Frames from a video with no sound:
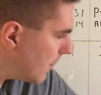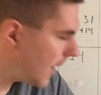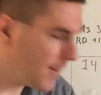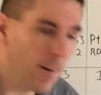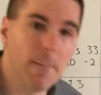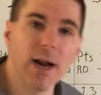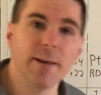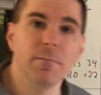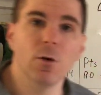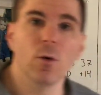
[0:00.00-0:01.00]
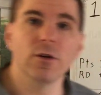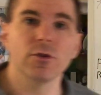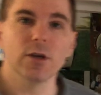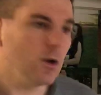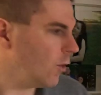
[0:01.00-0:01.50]
people might even be
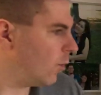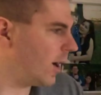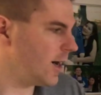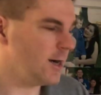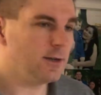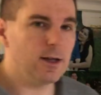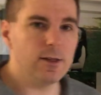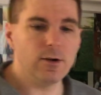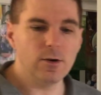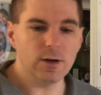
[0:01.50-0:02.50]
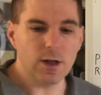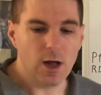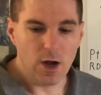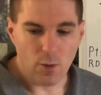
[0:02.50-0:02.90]
wondering, why aren't they 30?